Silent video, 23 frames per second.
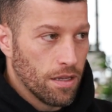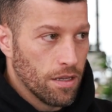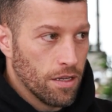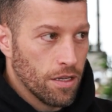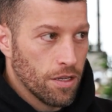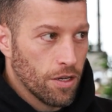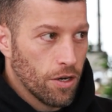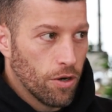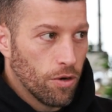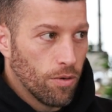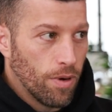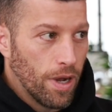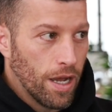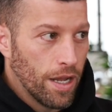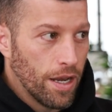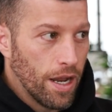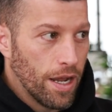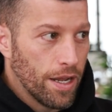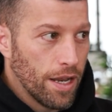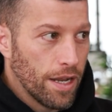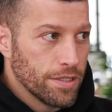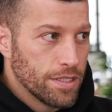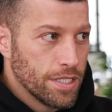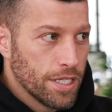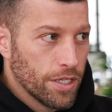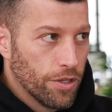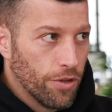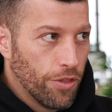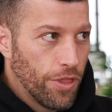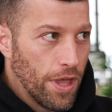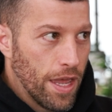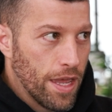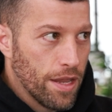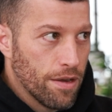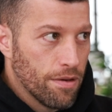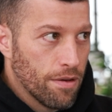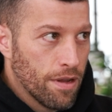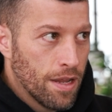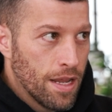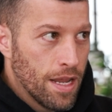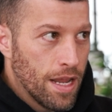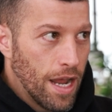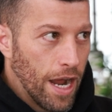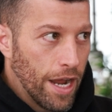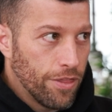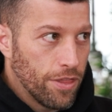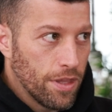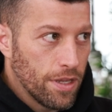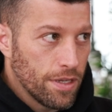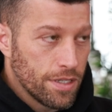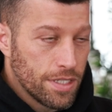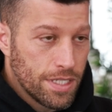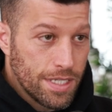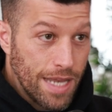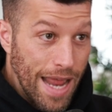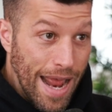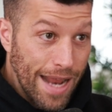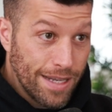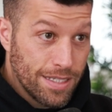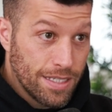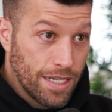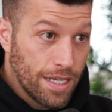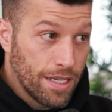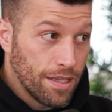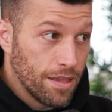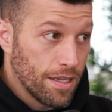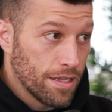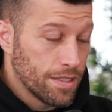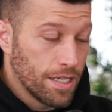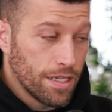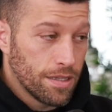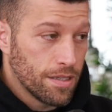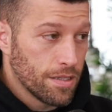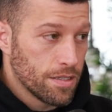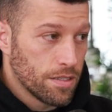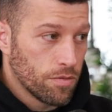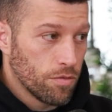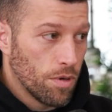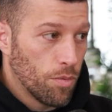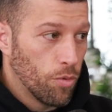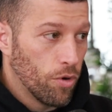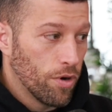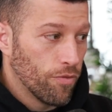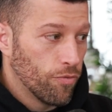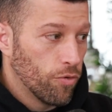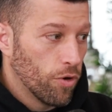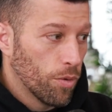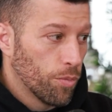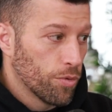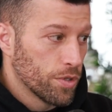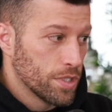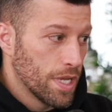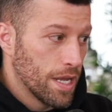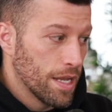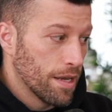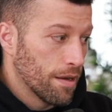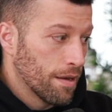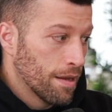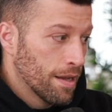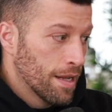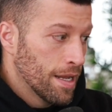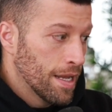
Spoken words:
You know, until then, I think stats like this 3.4%,